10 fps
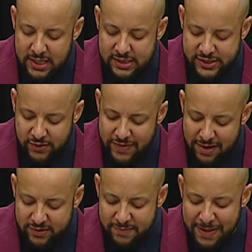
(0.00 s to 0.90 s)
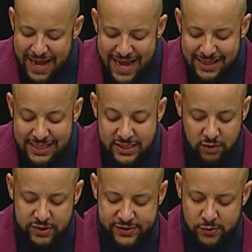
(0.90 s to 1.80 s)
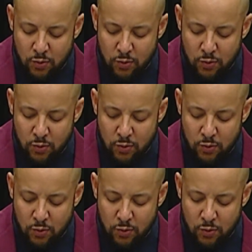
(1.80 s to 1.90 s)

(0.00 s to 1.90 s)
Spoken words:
surrounded by endless crystal